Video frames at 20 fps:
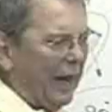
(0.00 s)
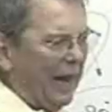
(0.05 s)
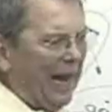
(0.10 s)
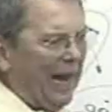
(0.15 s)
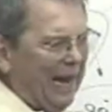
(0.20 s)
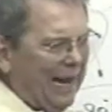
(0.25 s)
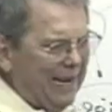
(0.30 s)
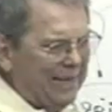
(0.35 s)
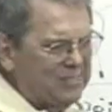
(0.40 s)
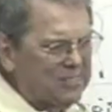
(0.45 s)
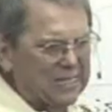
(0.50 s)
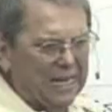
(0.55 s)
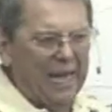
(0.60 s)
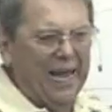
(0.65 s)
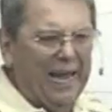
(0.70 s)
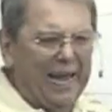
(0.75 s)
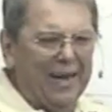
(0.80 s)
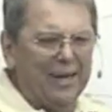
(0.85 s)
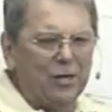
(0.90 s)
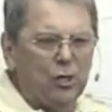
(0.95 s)
eyes
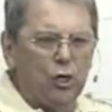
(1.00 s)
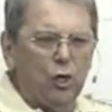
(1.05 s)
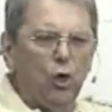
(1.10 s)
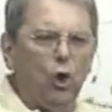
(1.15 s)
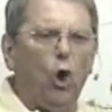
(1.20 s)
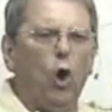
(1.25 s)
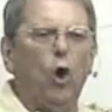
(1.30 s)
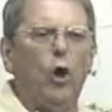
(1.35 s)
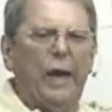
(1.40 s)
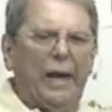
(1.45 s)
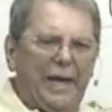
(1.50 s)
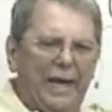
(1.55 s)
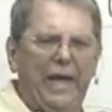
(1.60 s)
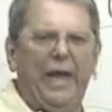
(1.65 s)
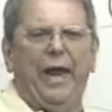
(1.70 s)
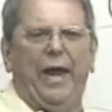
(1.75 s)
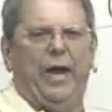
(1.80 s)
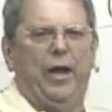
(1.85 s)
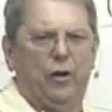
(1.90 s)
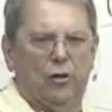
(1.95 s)
and your
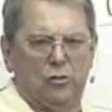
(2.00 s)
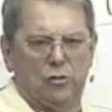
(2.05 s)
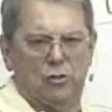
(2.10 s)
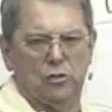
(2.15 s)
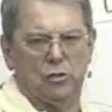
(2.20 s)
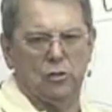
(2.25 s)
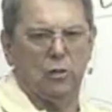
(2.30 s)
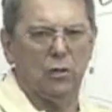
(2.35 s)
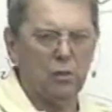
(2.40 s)
ears.